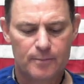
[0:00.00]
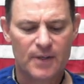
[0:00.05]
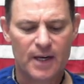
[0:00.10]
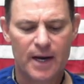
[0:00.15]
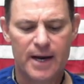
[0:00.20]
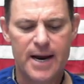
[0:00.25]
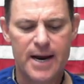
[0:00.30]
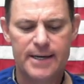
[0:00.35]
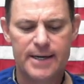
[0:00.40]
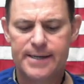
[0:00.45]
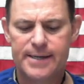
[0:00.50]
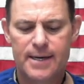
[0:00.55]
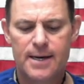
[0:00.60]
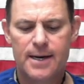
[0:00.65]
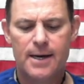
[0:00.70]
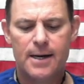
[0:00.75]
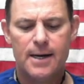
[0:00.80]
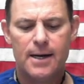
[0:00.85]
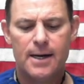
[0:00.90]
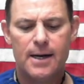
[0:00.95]
And
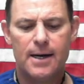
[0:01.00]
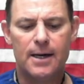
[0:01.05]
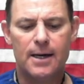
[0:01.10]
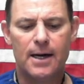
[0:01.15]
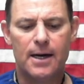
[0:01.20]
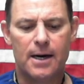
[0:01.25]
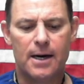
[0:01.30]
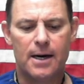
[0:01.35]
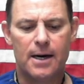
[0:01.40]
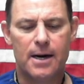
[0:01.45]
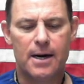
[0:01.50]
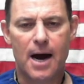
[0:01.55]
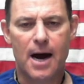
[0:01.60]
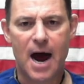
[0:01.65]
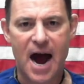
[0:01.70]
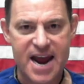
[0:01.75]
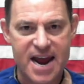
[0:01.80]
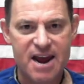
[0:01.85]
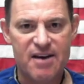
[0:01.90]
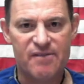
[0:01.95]

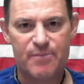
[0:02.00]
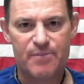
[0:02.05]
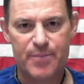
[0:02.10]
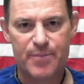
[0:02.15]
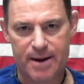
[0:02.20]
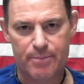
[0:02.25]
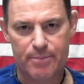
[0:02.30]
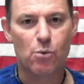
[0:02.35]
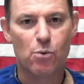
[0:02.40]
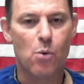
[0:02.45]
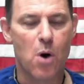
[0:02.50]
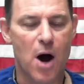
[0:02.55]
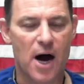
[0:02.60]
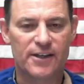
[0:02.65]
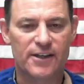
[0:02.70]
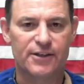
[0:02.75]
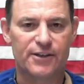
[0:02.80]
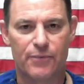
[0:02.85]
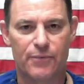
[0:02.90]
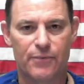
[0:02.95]
I have been able to
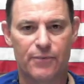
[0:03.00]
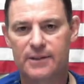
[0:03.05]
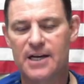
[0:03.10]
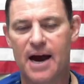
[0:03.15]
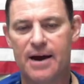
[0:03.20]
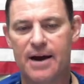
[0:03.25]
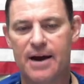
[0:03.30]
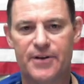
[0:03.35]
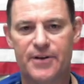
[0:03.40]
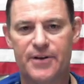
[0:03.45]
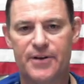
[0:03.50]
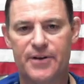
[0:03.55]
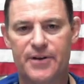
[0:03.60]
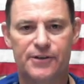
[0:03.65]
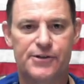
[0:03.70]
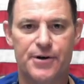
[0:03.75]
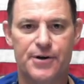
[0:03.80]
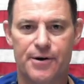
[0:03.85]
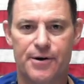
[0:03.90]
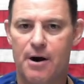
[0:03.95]
watch in real time this
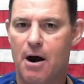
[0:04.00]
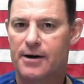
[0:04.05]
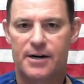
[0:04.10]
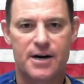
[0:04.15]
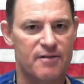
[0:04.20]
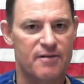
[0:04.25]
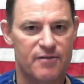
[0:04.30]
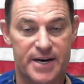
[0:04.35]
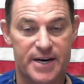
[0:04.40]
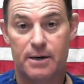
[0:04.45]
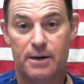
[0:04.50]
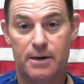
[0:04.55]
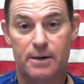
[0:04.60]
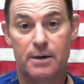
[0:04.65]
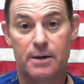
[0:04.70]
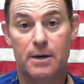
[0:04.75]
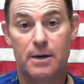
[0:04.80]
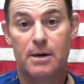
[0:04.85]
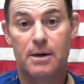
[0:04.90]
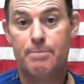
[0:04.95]
year our government
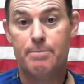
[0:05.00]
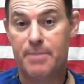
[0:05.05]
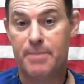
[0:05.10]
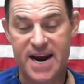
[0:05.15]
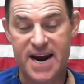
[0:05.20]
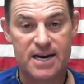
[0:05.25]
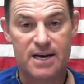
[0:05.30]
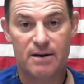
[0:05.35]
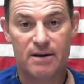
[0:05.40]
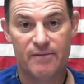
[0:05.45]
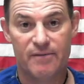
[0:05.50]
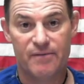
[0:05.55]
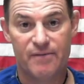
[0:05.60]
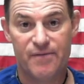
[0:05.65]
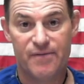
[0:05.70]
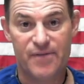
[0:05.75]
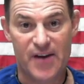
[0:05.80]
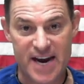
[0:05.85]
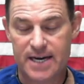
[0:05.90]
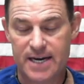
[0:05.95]
make
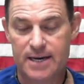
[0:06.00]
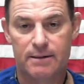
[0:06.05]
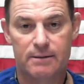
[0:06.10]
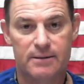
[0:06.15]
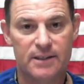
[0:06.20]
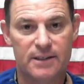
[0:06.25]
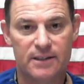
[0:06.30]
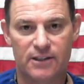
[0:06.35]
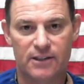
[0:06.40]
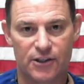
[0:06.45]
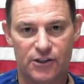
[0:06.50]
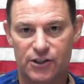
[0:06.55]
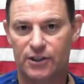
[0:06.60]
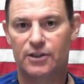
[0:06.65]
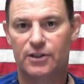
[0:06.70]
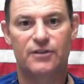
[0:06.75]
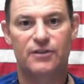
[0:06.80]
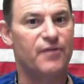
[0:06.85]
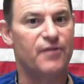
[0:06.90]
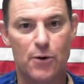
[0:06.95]
fake
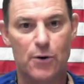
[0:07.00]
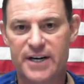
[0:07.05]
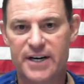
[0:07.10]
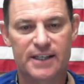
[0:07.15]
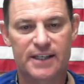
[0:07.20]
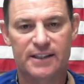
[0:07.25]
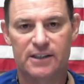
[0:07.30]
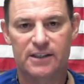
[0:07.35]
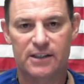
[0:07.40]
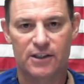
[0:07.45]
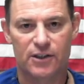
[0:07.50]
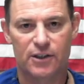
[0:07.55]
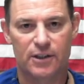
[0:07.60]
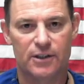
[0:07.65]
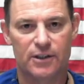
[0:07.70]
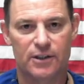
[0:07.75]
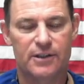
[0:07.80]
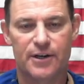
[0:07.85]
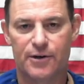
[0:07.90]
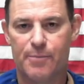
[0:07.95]
decisions, phony
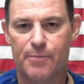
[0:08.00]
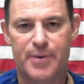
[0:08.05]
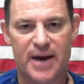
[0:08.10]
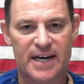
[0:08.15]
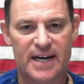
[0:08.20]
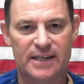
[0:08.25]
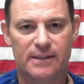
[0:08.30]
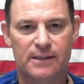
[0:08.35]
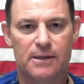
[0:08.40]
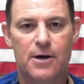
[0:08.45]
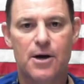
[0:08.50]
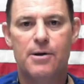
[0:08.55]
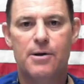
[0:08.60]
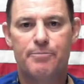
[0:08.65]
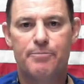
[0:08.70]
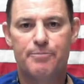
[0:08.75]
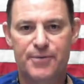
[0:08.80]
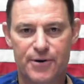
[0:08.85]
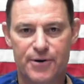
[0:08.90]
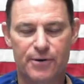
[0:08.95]
decisions that are based
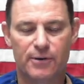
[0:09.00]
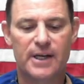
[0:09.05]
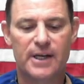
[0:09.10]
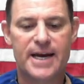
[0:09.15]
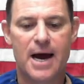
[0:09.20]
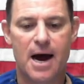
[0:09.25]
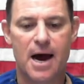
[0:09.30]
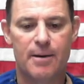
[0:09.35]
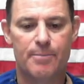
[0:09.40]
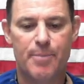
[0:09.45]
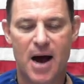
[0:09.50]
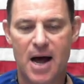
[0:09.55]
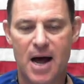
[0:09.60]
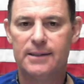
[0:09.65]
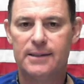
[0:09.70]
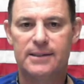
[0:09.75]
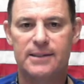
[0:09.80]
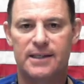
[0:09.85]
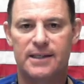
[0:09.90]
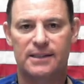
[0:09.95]
purely on
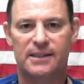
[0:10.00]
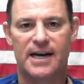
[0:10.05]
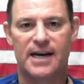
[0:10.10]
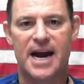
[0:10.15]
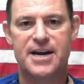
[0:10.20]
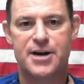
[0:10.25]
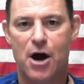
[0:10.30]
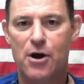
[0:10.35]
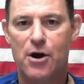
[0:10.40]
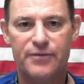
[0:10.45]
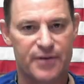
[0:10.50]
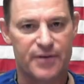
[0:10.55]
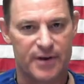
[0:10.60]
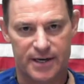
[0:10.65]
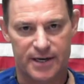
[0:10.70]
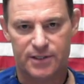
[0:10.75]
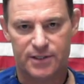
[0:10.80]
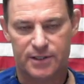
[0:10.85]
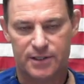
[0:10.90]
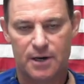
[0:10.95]
politics. And I know
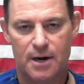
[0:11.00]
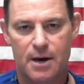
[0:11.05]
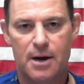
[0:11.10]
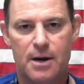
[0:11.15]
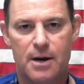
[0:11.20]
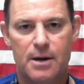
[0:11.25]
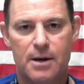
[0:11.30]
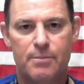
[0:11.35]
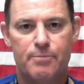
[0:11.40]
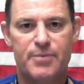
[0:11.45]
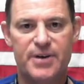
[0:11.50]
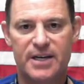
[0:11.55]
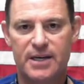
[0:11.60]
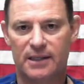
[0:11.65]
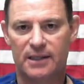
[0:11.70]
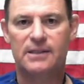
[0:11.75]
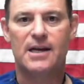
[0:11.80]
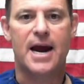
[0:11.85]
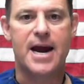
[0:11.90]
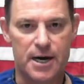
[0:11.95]
this
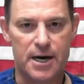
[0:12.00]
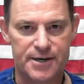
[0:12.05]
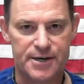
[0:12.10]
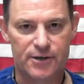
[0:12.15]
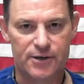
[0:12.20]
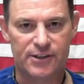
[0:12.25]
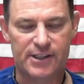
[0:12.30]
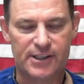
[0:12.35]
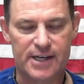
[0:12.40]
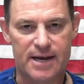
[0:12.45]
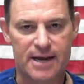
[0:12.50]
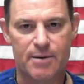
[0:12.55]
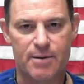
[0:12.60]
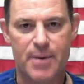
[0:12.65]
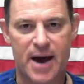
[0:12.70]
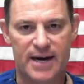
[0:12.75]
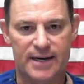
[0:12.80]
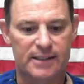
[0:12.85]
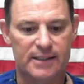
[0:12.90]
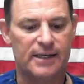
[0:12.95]
because I understand the
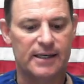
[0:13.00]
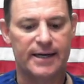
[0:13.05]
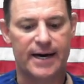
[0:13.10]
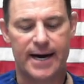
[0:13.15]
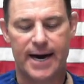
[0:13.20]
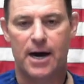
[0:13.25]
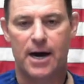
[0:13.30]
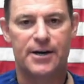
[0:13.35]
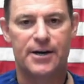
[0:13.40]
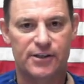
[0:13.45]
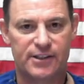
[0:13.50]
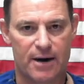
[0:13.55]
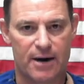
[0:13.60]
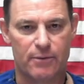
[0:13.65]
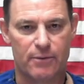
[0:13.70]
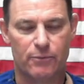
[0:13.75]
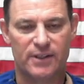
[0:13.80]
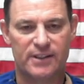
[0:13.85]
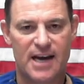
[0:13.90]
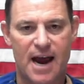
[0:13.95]
medicine, I
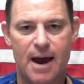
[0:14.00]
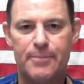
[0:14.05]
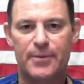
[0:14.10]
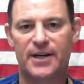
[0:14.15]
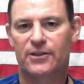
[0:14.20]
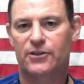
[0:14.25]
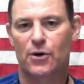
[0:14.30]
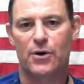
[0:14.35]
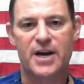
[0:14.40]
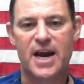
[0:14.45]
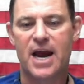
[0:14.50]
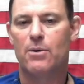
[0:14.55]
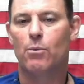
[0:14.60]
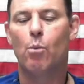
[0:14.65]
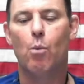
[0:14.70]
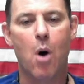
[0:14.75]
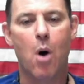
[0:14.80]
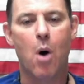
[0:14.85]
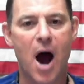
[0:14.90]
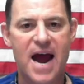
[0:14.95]
understand what's happening. So
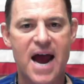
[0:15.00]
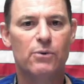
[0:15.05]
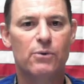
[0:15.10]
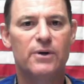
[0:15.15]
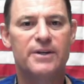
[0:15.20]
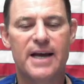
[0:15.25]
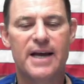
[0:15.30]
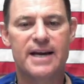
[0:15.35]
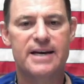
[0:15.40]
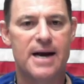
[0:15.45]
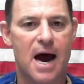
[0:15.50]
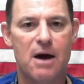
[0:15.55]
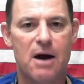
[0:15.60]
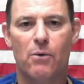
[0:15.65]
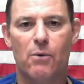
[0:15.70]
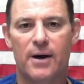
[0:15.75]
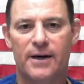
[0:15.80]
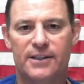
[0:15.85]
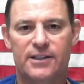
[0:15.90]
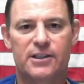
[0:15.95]
again, why would they
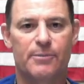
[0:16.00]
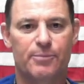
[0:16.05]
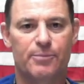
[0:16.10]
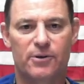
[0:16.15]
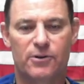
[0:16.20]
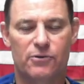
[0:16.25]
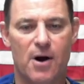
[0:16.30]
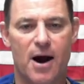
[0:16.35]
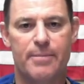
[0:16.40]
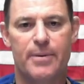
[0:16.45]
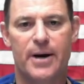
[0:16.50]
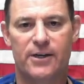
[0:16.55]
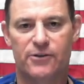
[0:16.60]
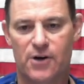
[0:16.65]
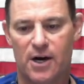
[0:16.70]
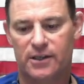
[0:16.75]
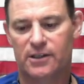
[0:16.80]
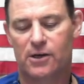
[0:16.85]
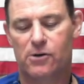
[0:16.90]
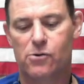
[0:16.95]
not want us to prescribe
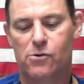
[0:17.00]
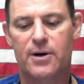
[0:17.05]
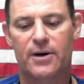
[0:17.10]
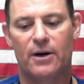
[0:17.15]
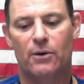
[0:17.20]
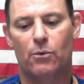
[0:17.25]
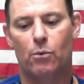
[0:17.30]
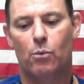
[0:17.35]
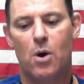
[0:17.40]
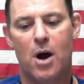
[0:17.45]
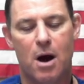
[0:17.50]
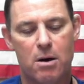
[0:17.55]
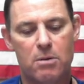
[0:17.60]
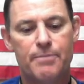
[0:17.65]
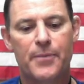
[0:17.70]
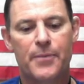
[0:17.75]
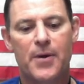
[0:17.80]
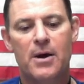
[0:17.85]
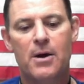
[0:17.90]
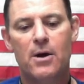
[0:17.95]
hydroxychloroquine?
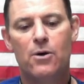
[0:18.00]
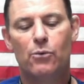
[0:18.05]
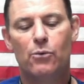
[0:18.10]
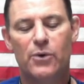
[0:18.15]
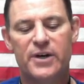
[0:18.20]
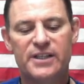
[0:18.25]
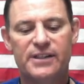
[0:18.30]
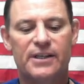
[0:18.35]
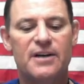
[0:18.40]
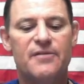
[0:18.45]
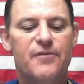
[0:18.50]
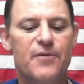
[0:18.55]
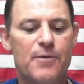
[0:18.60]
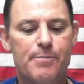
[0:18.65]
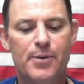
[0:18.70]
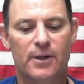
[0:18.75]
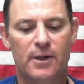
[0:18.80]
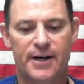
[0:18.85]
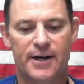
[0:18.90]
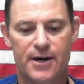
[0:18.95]
Well, we see for
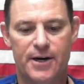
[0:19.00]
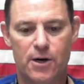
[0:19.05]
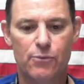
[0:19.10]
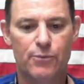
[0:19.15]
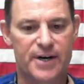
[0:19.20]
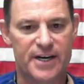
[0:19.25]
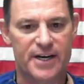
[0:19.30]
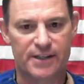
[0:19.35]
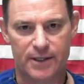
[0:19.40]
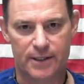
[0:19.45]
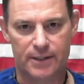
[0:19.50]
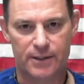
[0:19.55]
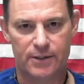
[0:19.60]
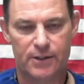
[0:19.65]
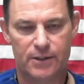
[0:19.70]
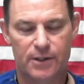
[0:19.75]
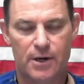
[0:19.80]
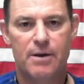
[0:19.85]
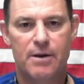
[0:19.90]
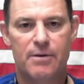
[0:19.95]
political
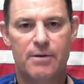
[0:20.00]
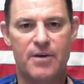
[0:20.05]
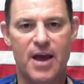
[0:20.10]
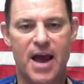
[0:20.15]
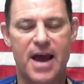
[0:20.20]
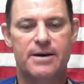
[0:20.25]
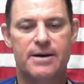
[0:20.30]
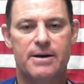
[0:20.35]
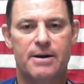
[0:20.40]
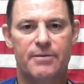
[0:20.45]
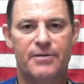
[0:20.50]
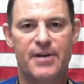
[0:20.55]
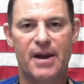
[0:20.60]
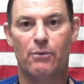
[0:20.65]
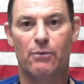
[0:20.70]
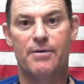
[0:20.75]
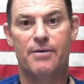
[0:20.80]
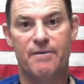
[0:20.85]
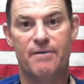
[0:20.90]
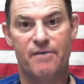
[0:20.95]
reasons that they
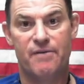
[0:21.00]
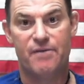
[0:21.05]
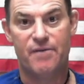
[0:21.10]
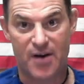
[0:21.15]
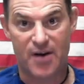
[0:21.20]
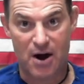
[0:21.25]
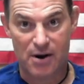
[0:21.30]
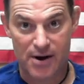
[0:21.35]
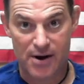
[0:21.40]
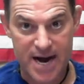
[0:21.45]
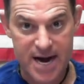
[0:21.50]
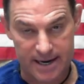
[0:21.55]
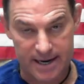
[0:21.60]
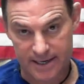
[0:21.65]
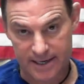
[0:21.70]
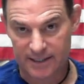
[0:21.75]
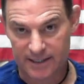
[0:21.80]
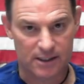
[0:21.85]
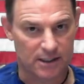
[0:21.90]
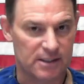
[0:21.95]
were very,
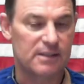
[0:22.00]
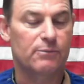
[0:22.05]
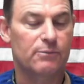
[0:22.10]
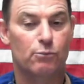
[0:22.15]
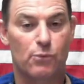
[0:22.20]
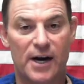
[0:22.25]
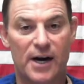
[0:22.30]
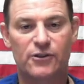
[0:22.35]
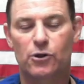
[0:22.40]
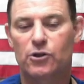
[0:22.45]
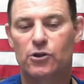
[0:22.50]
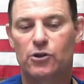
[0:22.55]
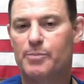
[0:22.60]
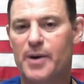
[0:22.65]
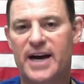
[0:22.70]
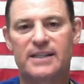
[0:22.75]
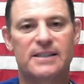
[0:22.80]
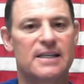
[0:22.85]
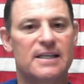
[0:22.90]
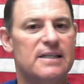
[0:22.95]
and this is
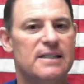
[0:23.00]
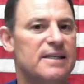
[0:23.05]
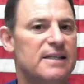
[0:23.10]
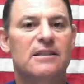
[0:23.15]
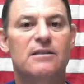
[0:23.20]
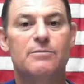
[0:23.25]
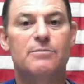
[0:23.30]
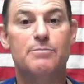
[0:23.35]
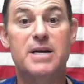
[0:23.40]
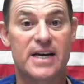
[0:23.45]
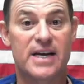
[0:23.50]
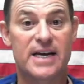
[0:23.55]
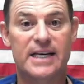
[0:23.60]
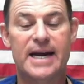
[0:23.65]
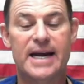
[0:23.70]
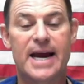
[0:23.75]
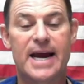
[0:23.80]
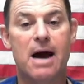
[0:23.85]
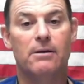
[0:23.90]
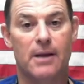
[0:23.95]
retrospect and this is me
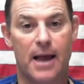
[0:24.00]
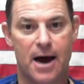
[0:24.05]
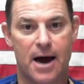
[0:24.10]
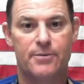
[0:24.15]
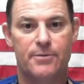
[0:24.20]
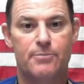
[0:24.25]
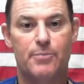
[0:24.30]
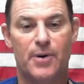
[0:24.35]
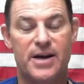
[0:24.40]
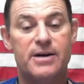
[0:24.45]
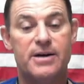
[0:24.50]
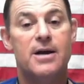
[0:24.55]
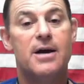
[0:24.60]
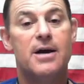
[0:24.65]
thinking out loud, but